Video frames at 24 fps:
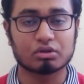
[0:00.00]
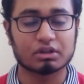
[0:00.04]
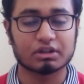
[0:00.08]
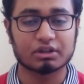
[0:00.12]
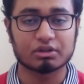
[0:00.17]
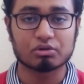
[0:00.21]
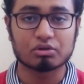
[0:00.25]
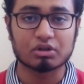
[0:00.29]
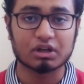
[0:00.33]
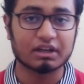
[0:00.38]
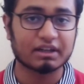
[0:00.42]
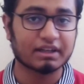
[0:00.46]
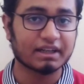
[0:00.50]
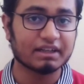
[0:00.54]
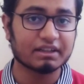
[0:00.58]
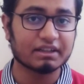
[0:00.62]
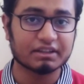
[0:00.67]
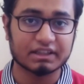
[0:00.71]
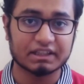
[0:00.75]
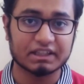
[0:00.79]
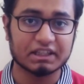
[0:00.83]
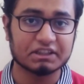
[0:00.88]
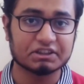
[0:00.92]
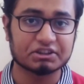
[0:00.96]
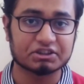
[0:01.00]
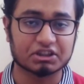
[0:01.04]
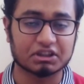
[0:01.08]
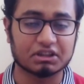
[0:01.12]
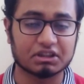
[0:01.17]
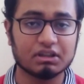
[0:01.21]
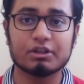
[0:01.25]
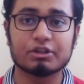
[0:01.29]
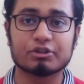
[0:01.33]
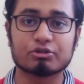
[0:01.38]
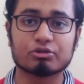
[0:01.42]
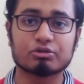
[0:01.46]
do content creation
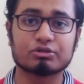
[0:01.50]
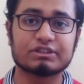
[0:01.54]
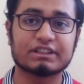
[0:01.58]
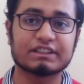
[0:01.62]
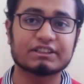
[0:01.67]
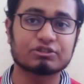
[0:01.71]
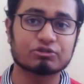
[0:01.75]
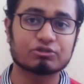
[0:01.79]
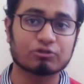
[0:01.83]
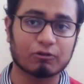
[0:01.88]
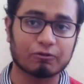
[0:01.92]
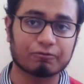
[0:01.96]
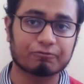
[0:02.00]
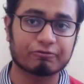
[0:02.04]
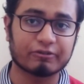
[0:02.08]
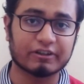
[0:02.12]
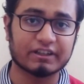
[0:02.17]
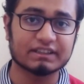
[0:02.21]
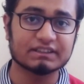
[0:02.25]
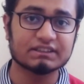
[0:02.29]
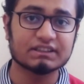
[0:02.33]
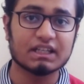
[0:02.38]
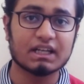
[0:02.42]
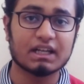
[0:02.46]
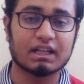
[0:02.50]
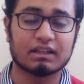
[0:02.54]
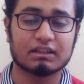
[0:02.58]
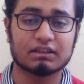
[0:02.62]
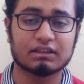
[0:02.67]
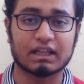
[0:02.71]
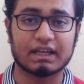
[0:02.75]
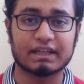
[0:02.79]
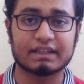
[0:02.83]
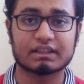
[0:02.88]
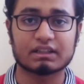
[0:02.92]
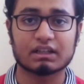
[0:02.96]
using softwares
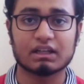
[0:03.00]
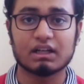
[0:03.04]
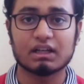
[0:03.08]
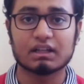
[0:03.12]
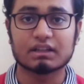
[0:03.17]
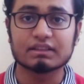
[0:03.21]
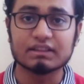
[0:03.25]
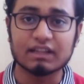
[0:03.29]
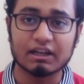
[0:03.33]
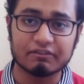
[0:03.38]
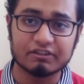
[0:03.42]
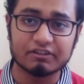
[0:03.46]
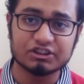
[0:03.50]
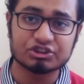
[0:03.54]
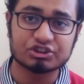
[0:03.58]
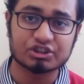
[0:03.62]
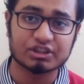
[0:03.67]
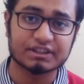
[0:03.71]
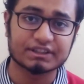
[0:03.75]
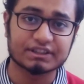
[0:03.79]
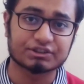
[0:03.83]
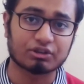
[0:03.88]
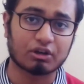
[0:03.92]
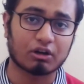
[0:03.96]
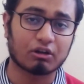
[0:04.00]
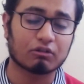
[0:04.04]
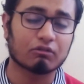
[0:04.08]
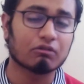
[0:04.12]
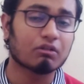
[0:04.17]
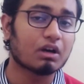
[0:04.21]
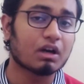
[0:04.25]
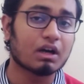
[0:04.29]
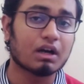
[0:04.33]
like DaVinci Resolve,